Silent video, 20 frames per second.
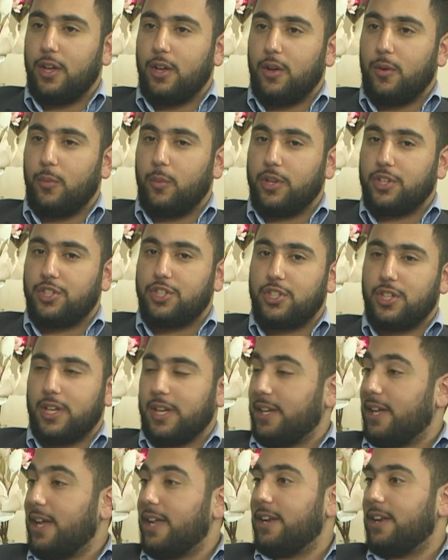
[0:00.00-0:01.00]
which
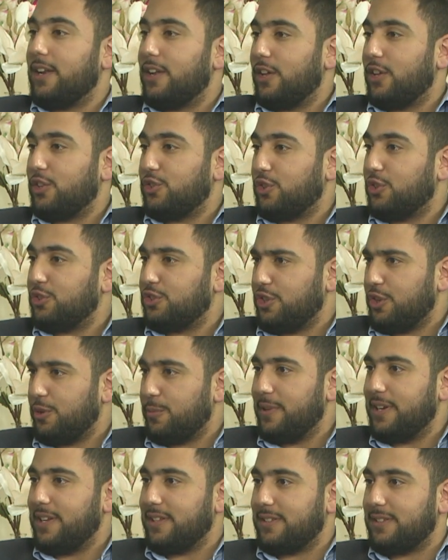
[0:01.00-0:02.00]
again shows
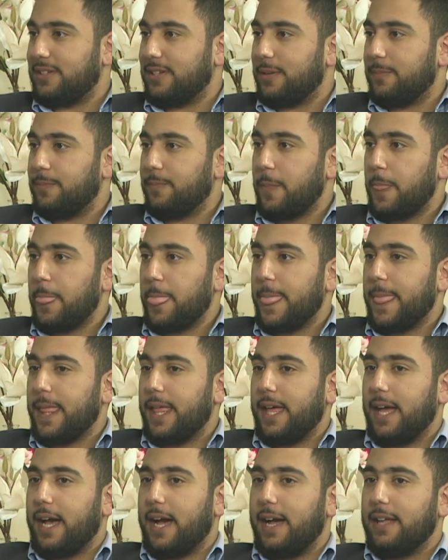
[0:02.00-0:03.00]
humility,
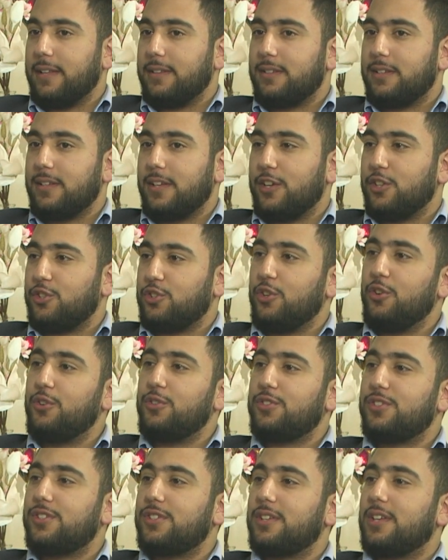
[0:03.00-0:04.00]
and it
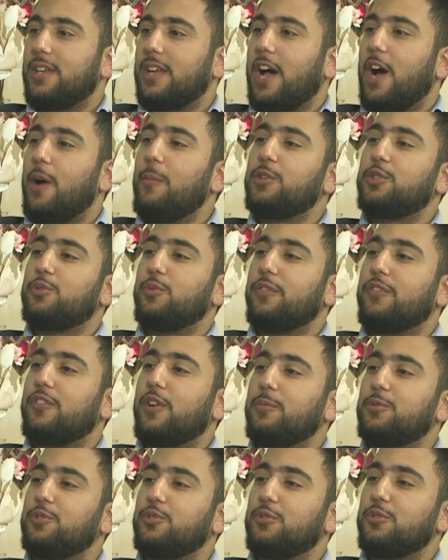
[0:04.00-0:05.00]
shows how much we've
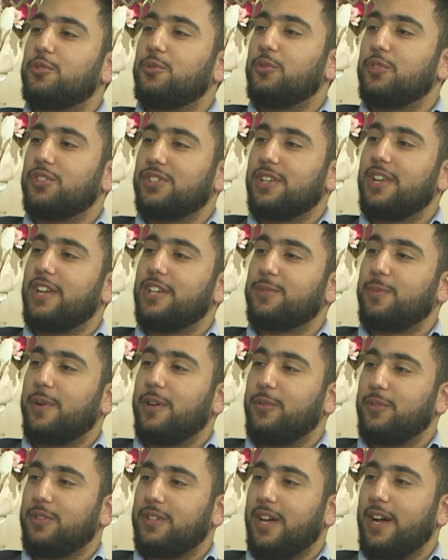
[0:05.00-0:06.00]
come short towards Allah subhanahu
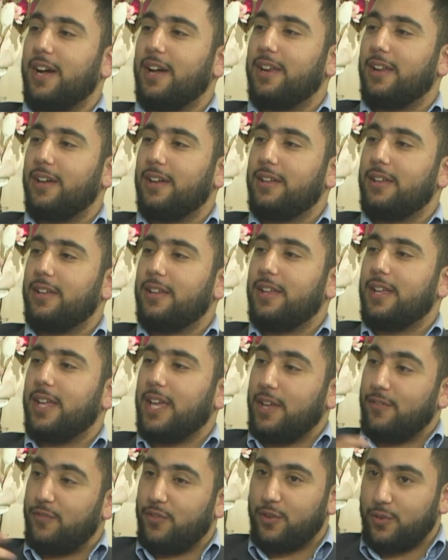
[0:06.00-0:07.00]
wa ta'ala,
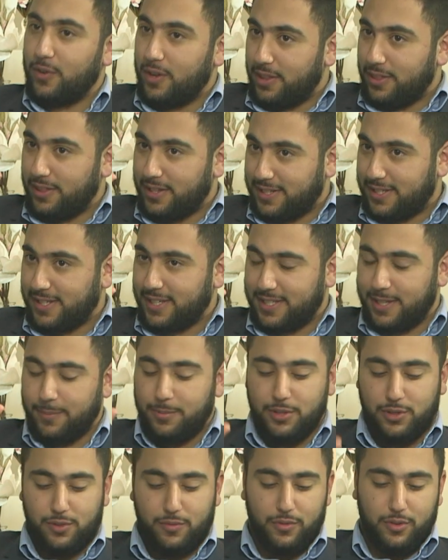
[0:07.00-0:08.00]
even in this
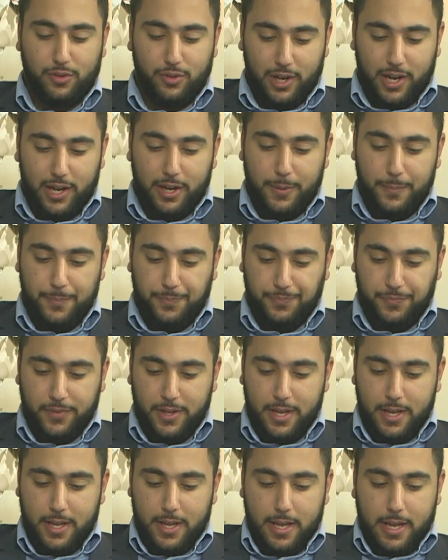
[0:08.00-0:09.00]
acceptance of the dua.
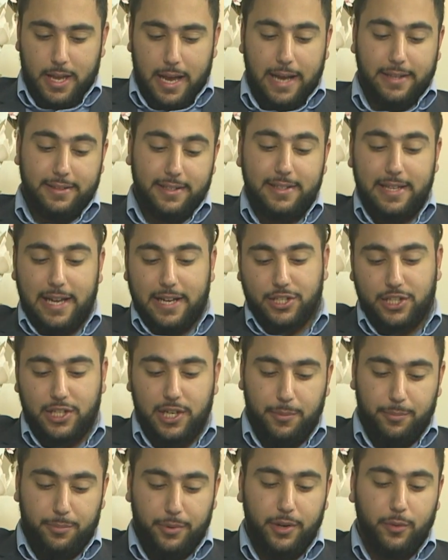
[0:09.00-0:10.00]
I did
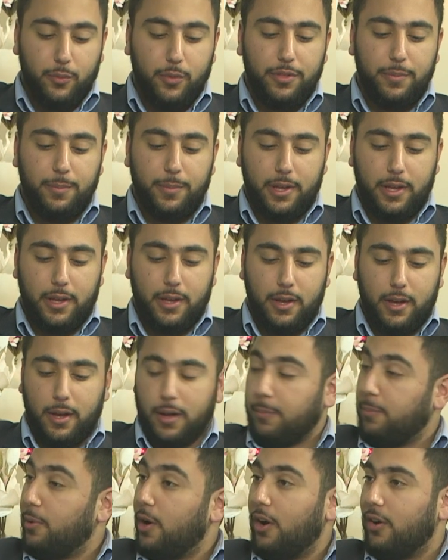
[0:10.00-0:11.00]
actually bring with me
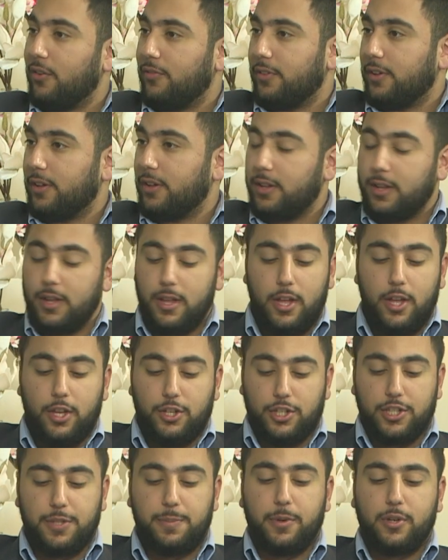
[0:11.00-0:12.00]
part of it,
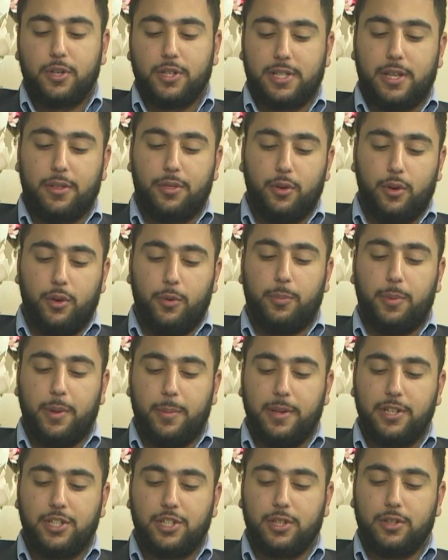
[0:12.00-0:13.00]
just because I thought it would be
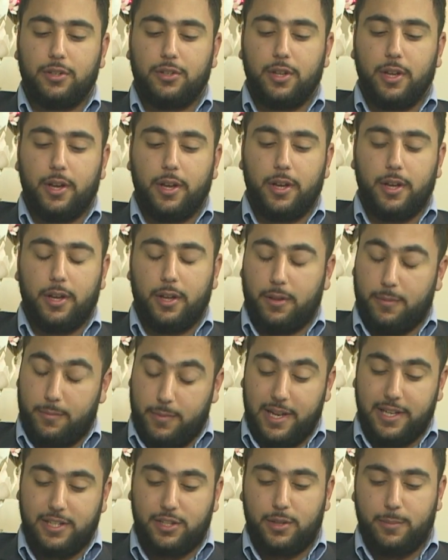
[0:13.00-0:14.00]
mentioned,
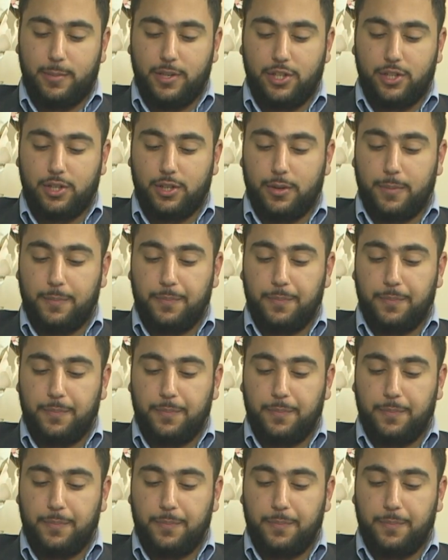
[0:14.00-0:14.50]
nice to mention.